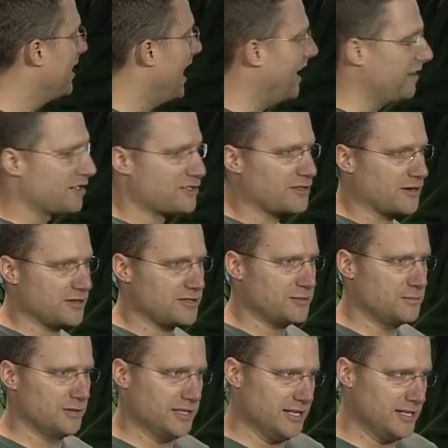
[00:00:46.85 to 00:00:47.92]
Alice started to
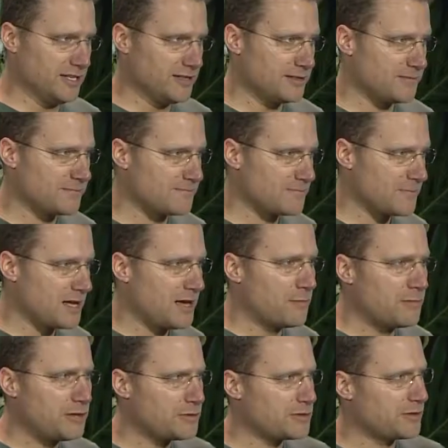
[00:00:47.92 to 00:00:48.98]
bleed,
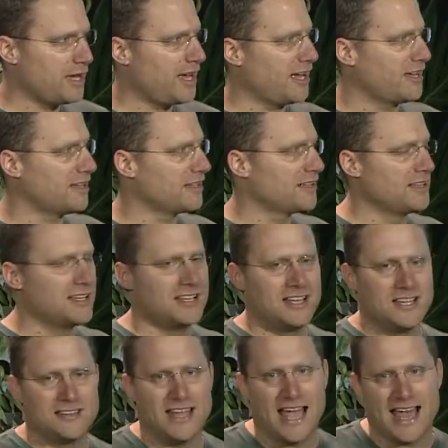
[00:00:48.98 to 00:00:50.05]
but it was okay.
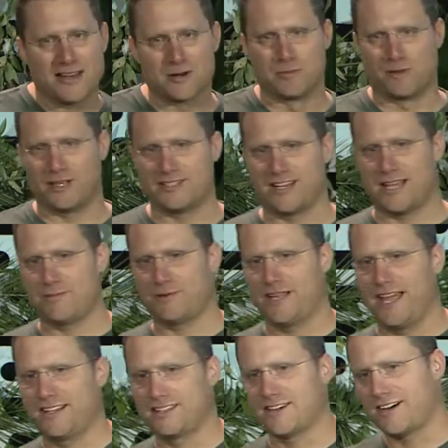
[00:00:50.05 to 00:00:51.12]
They had her blood type in
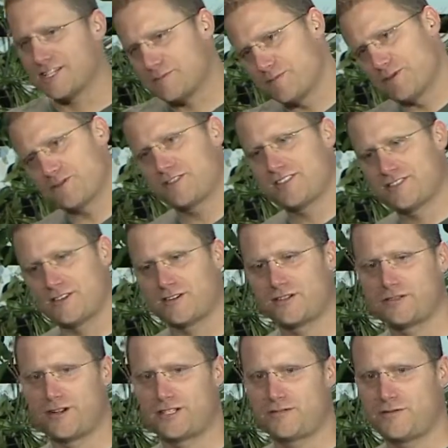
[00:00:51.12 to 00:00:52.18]
hand at the hospital, so they started
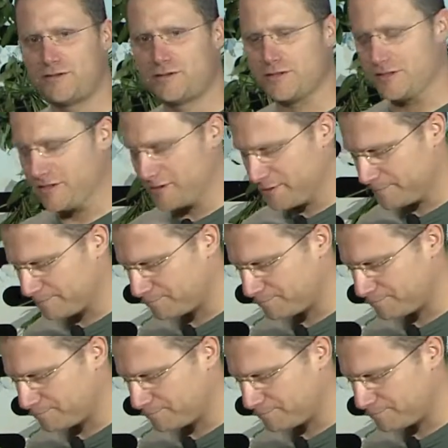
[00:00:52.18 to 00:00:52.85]
transfusions.